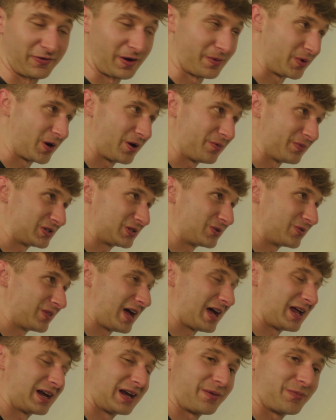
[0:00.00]
I promise you
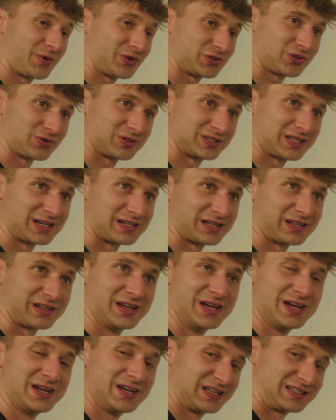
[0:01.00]
that. And I'm also
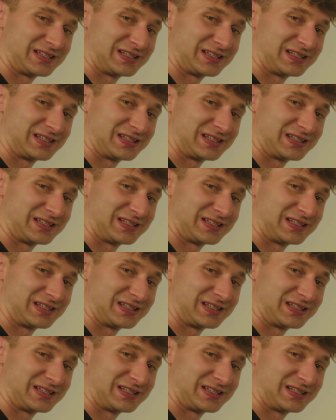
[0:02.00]
sending